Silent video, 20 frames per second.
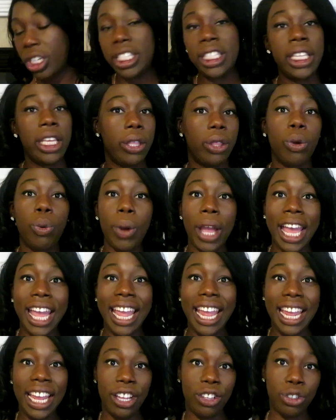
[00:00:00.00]
because either
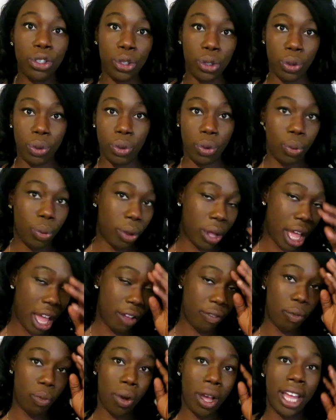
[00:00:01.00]
way each student will
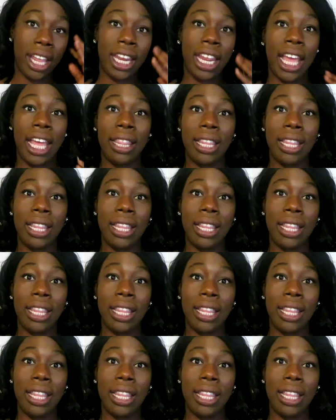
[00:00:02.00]
have one,